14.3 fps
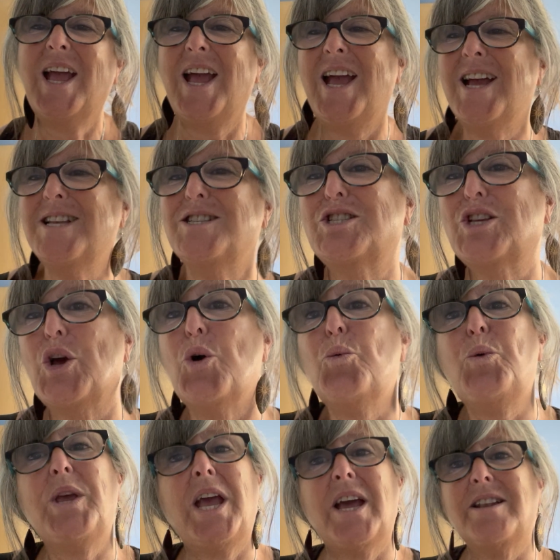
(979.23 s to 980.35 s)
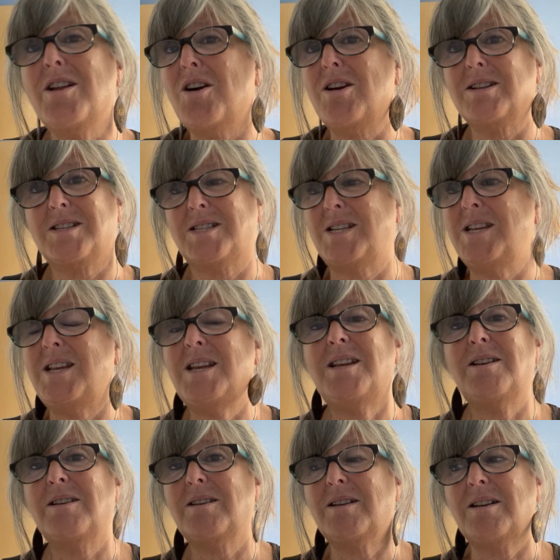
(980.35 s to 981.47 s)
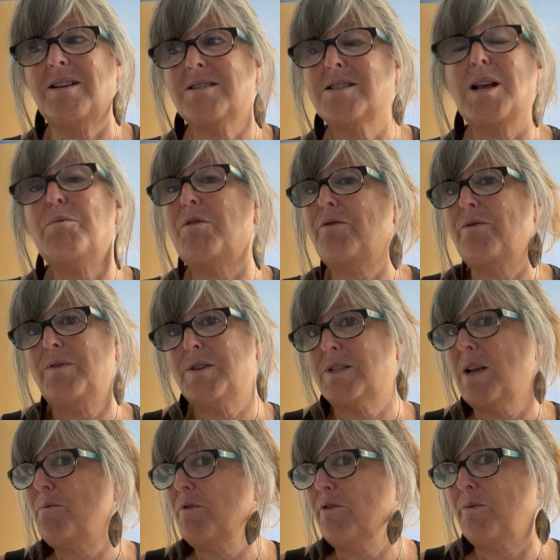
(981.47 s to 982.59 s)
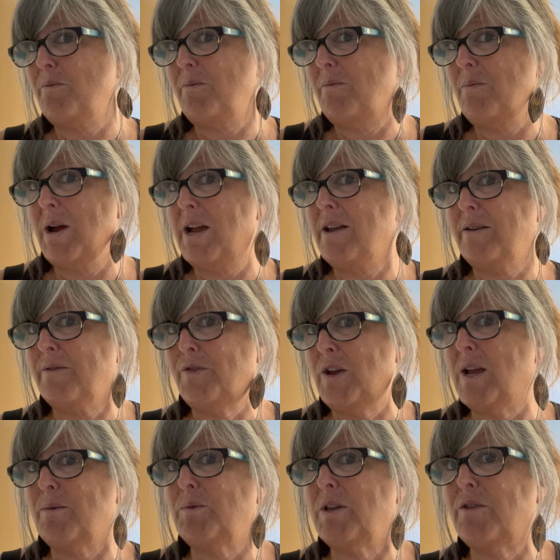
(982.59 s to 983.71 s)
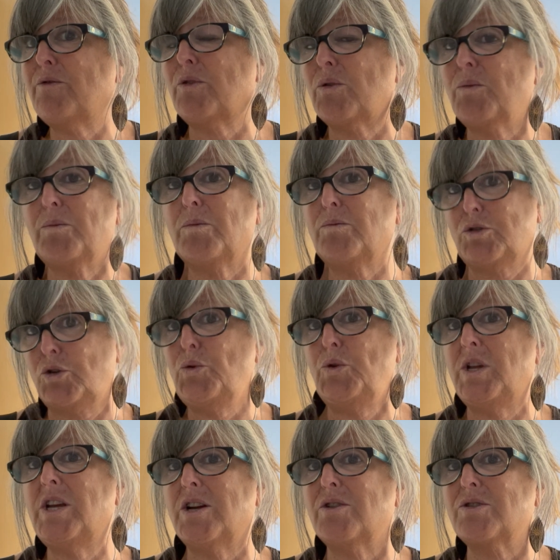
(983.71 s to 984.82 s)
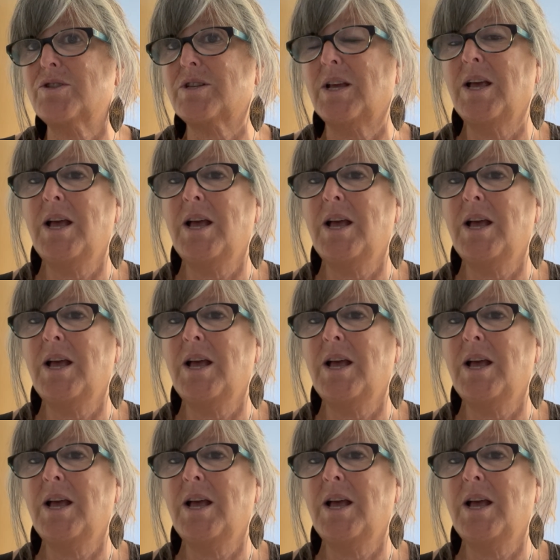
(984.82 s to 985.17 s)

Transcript: And so we had not seen some of my family for 2 years.